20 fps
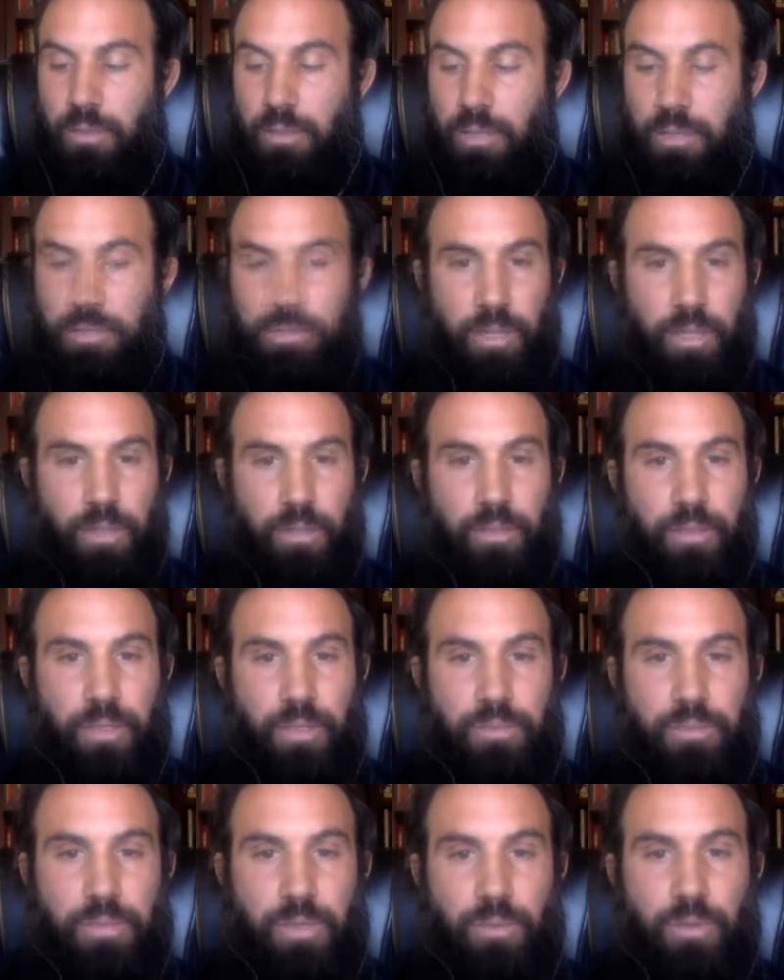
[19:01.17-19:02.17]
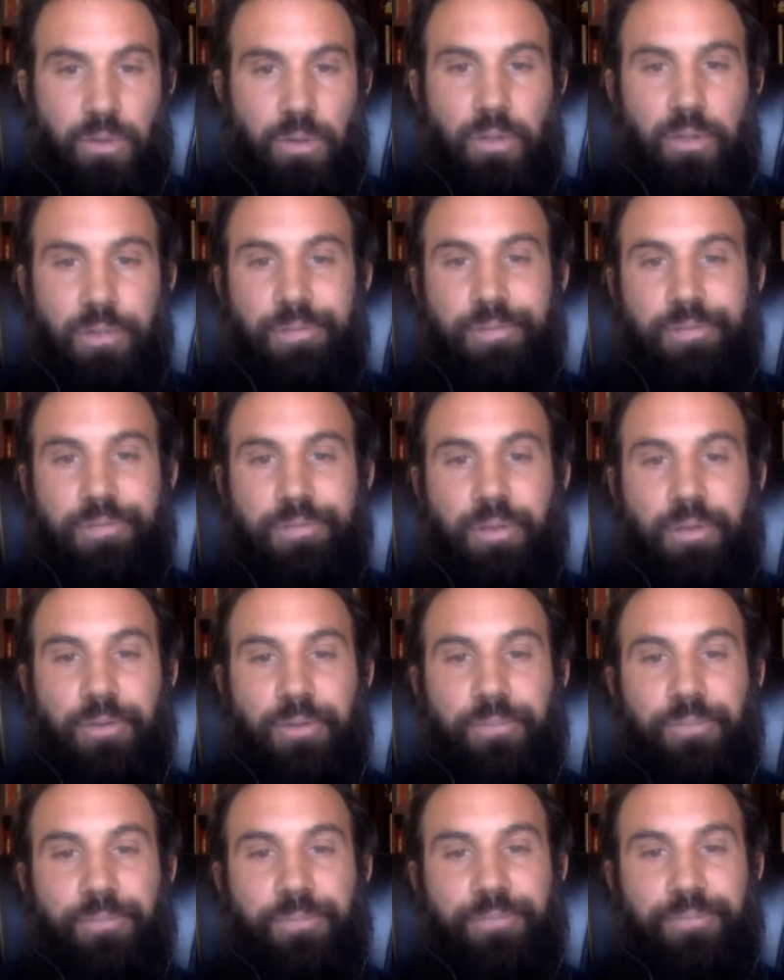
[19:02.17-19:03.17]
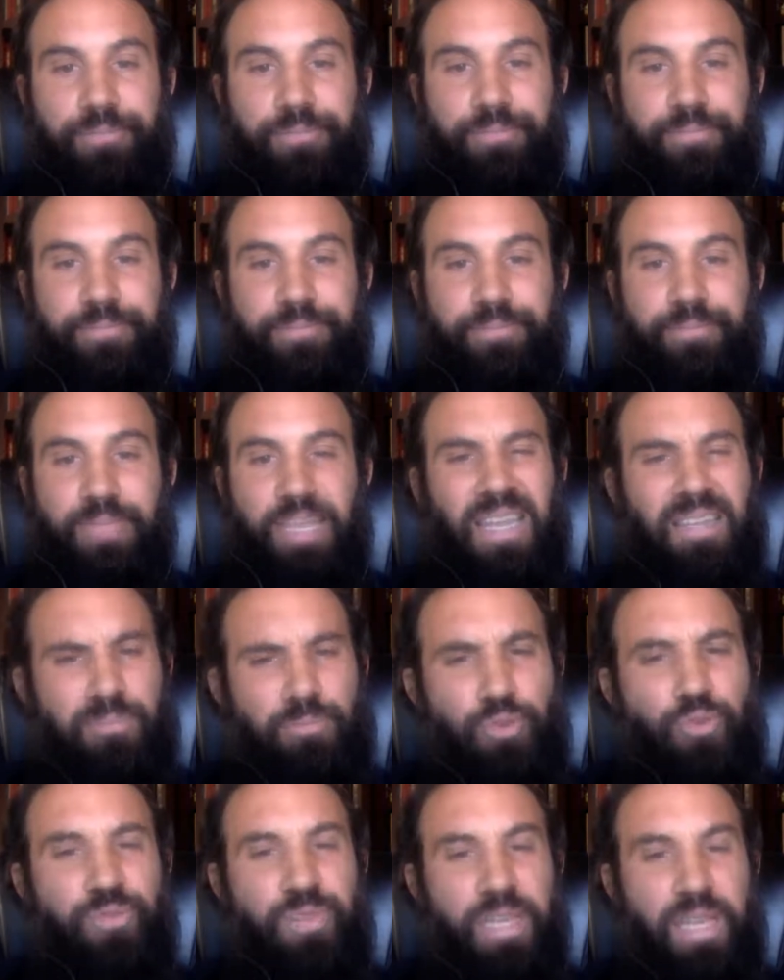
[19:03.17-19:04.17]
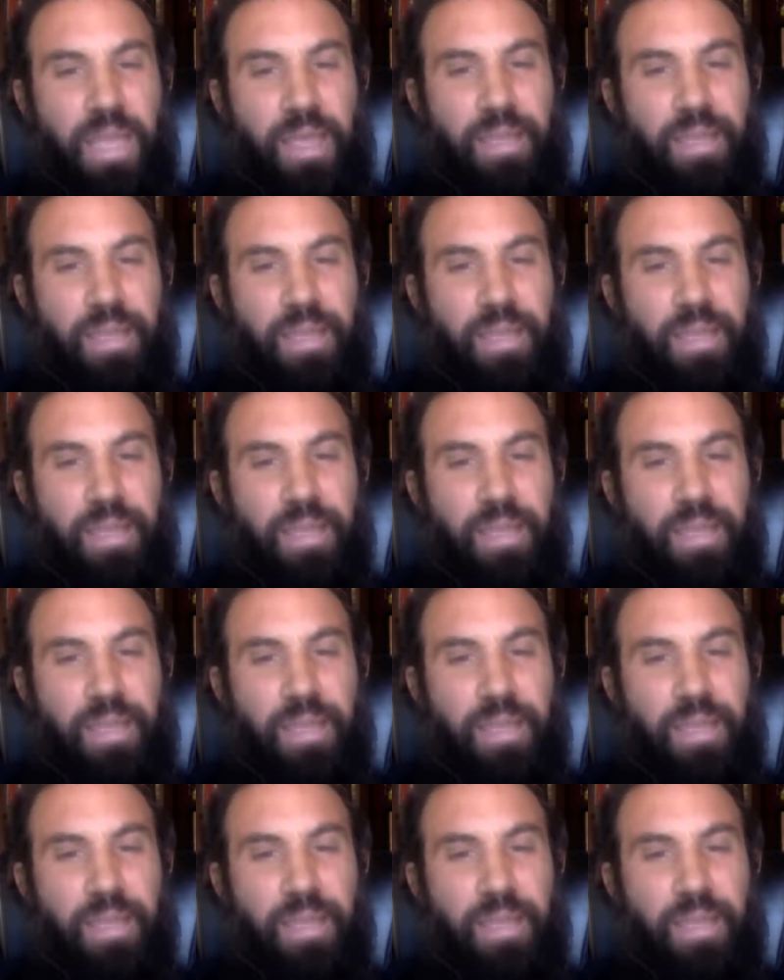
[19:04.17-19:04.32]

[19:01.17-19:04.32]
got some health things going on. So, today's movie